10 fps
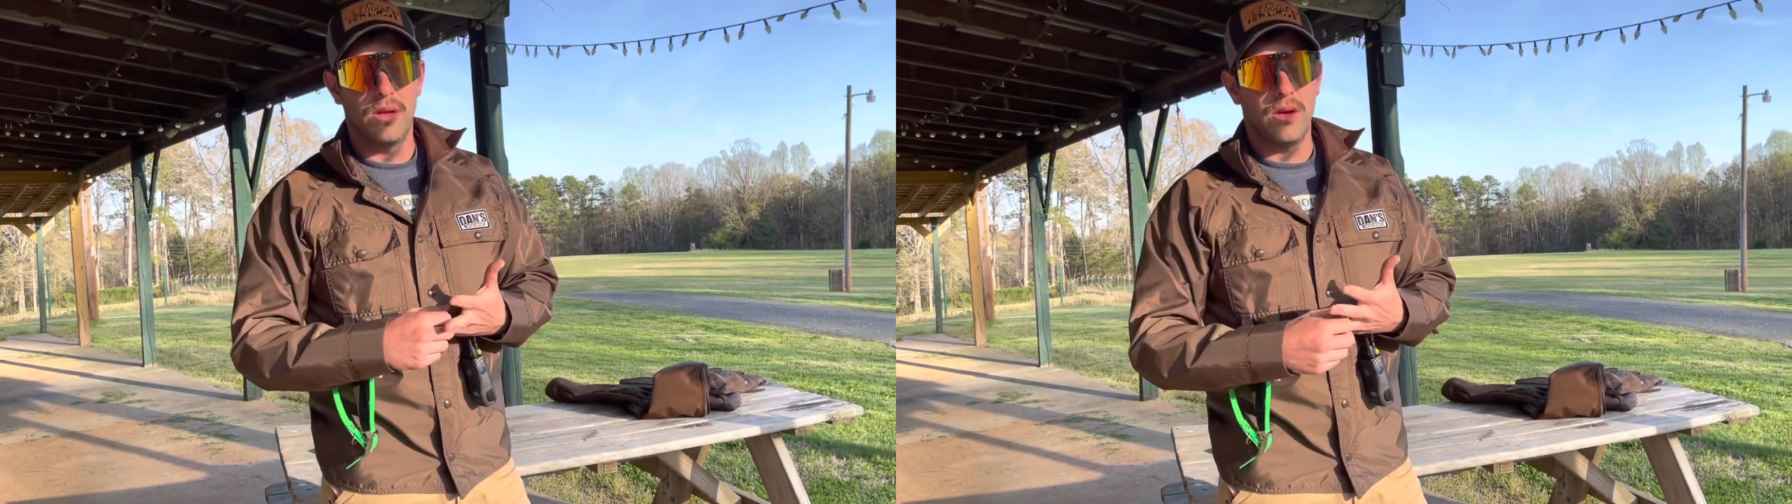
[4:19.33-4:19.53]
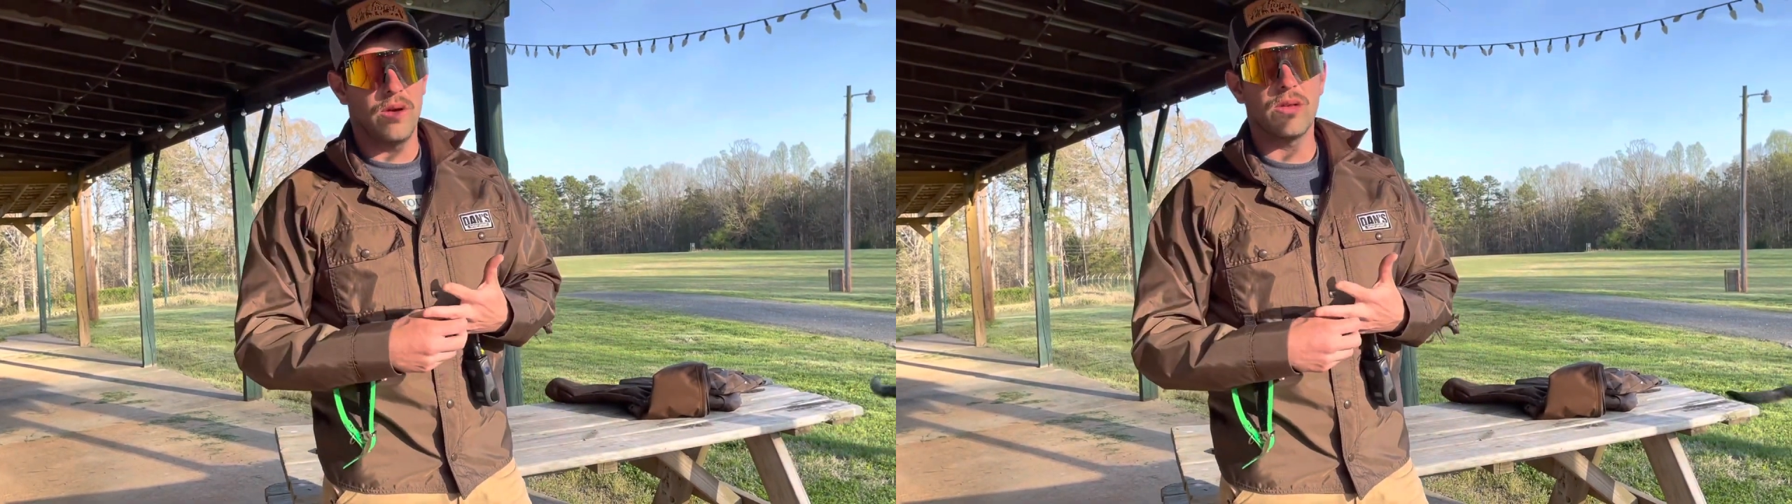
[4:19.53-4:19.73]

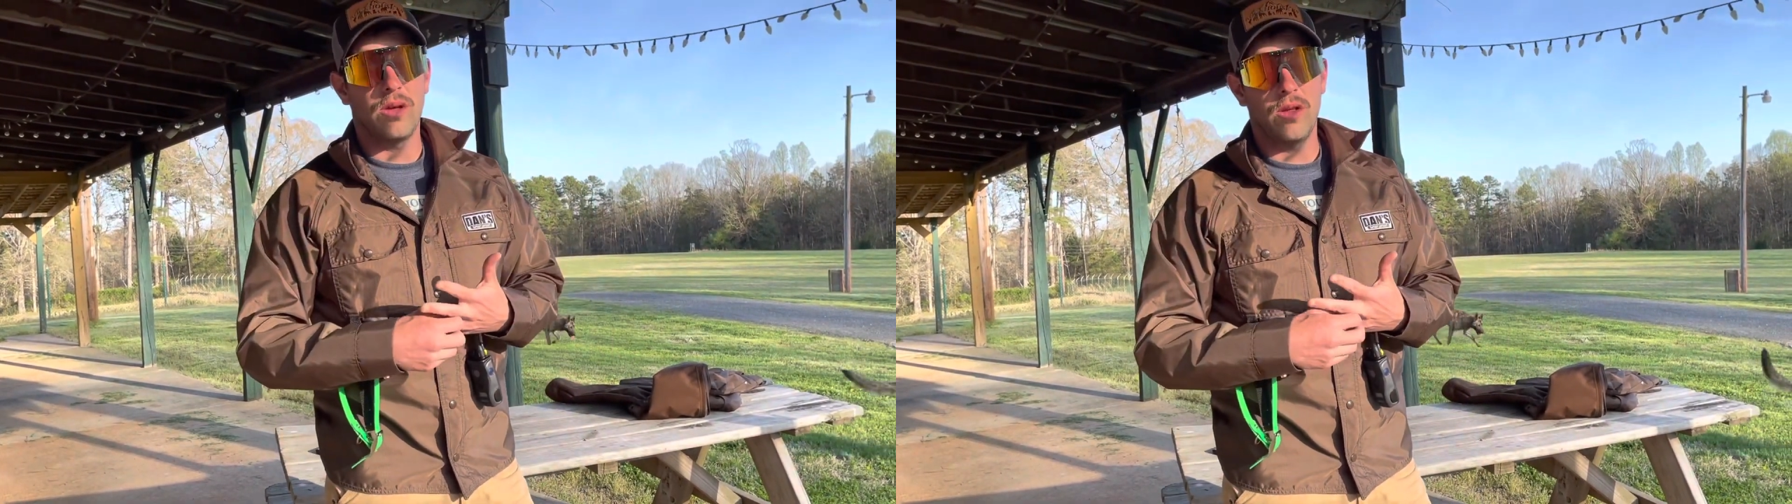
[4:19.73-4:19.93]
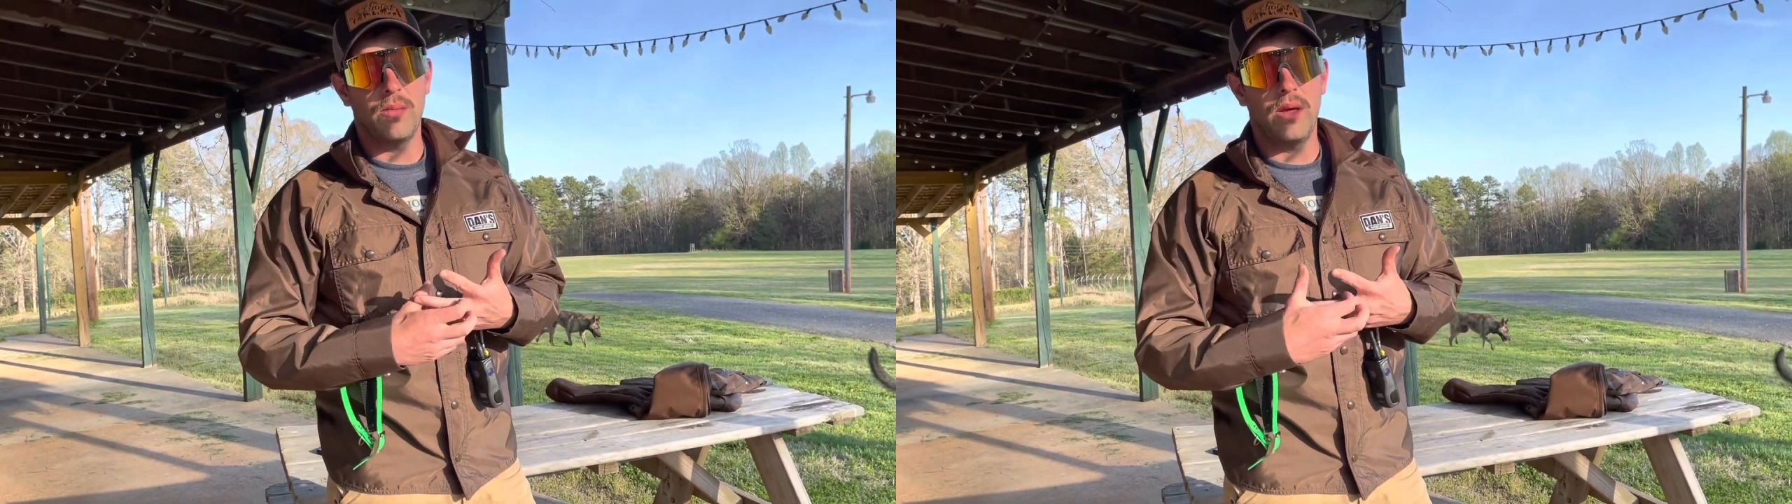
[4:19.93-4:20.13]
or
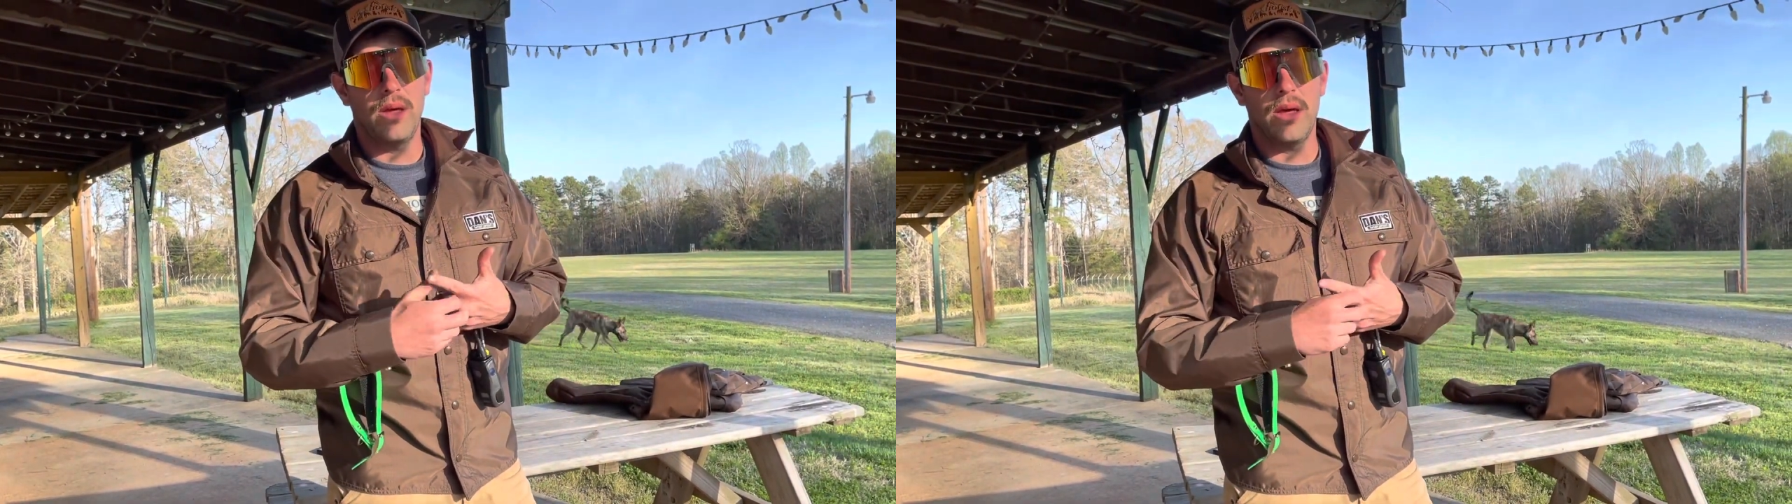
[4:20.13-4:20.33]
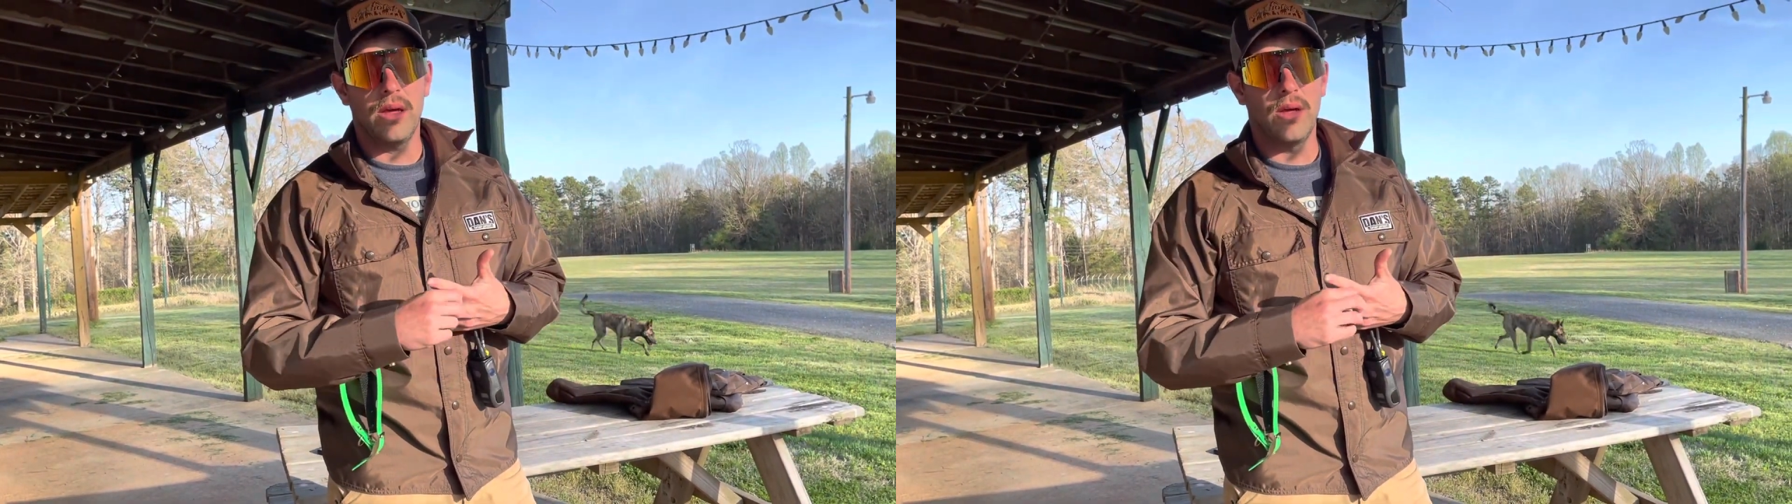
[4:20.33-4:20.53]
excuse me,
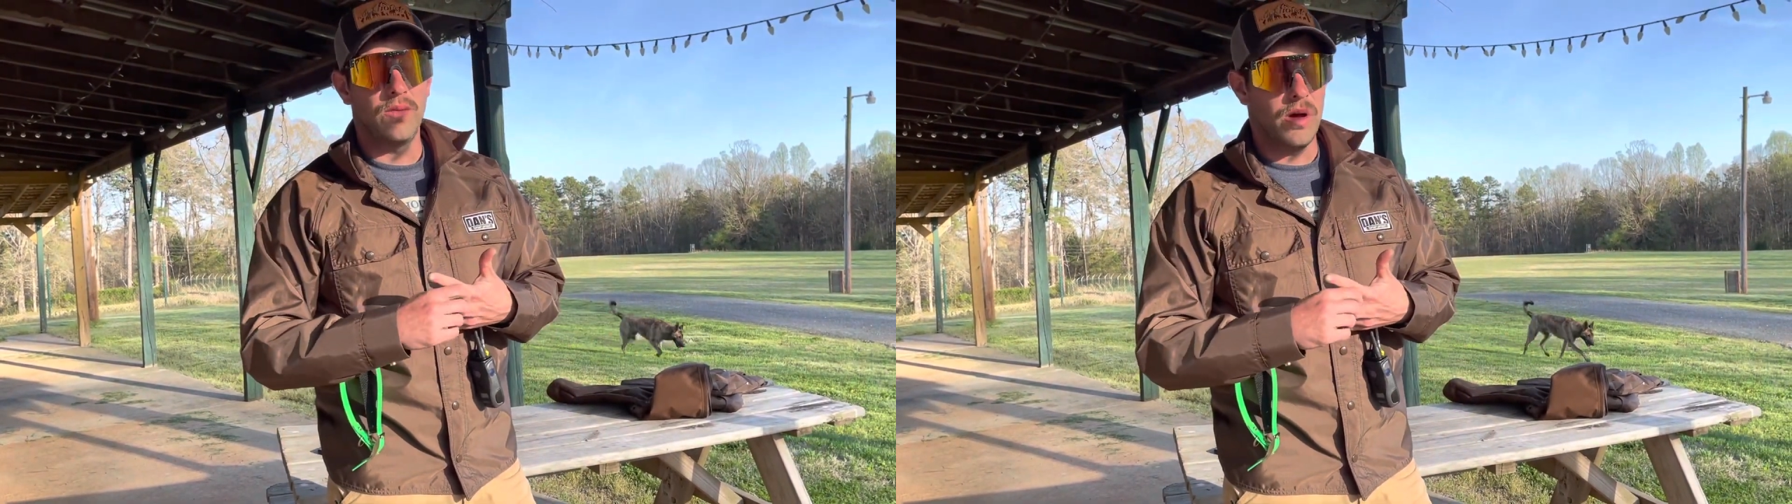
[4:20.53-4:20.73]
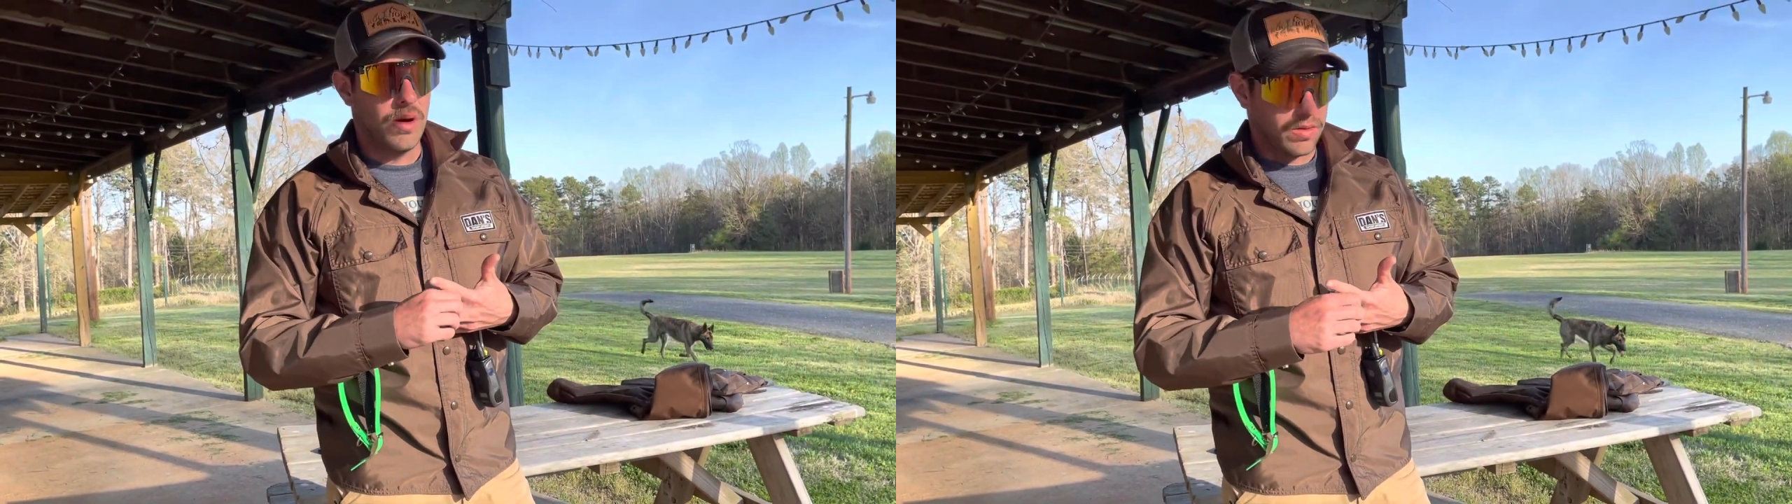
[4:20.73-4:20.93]
uh, coon
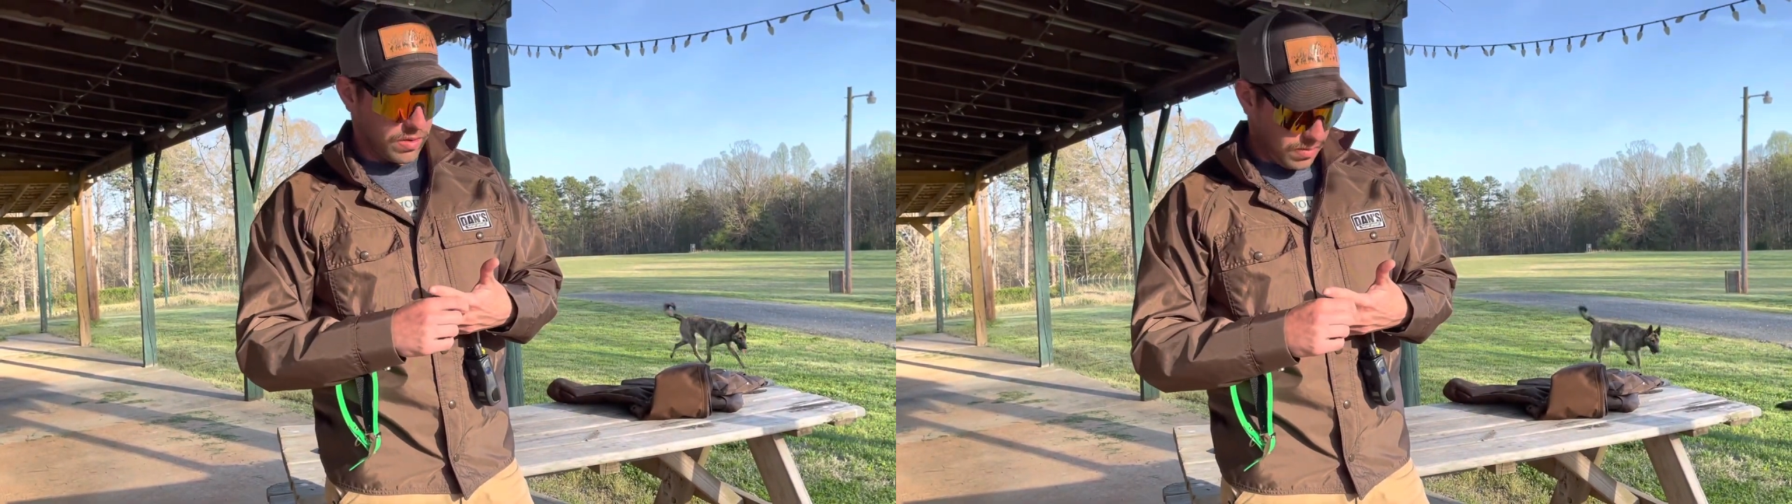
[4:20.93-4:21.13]
dogs,